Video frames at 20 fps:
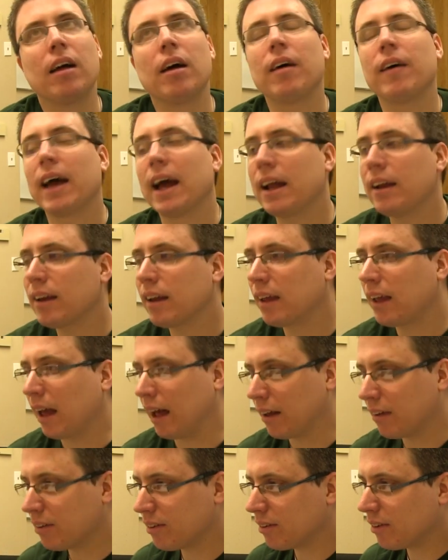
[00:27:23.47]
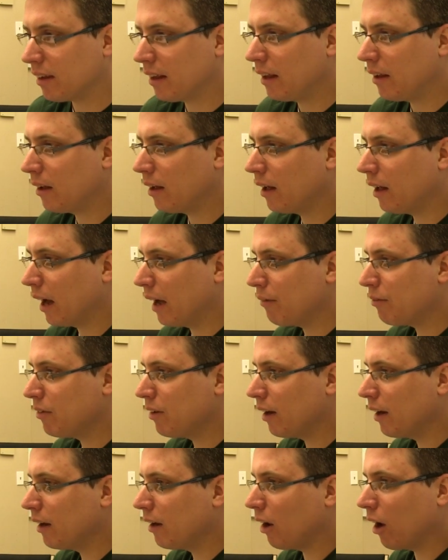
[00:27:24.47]
I had to guess. I've
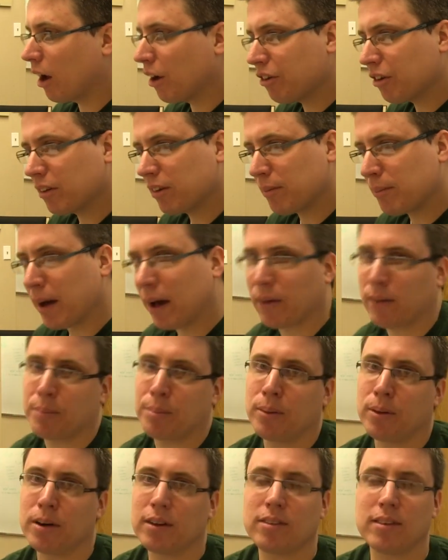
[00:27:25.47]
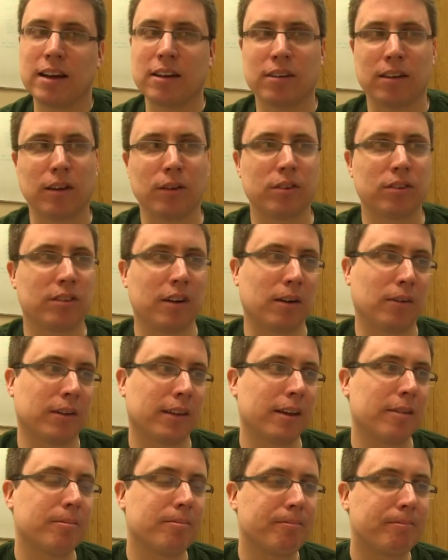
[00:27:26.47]
done hundreds of battle reports, and each of those start
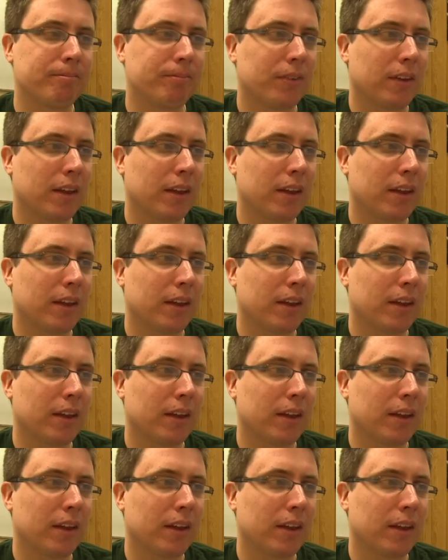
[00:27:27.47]
with it.